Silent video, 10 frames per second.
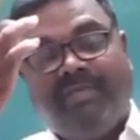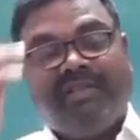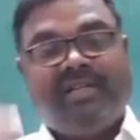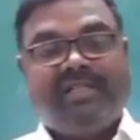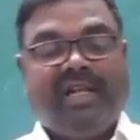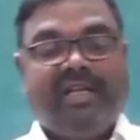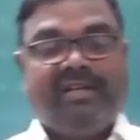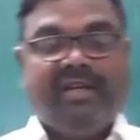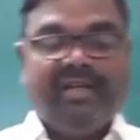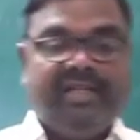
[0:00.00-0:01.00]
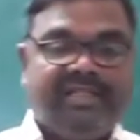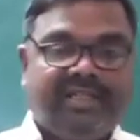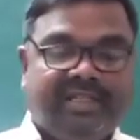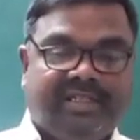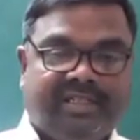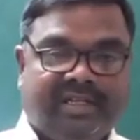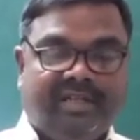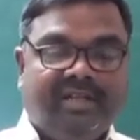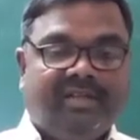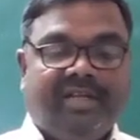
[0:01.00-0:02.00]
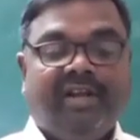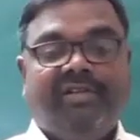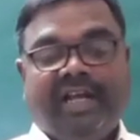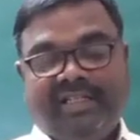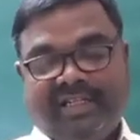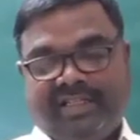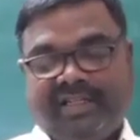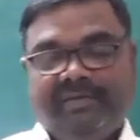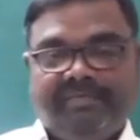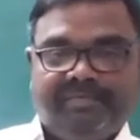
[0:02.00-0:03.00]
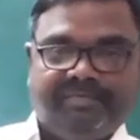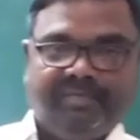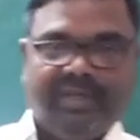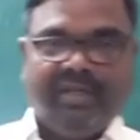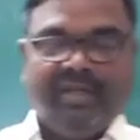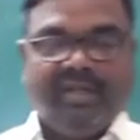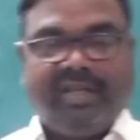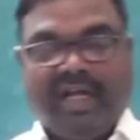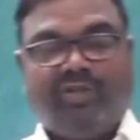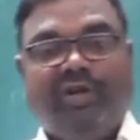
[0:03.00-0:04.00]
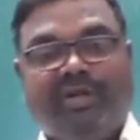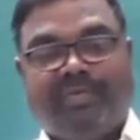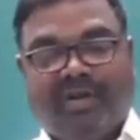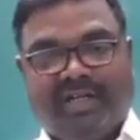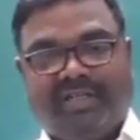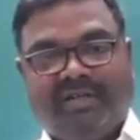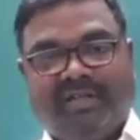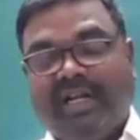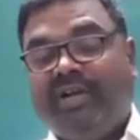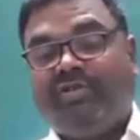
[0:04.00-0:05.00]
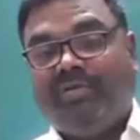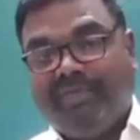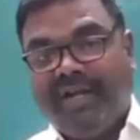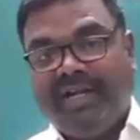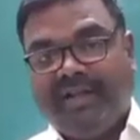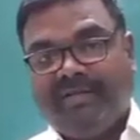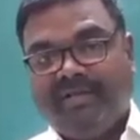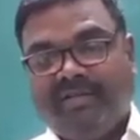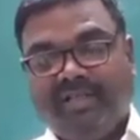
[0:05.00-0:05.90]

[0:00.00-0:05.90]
methods like, yes, it is galvanization, cathodic protection, electroplating.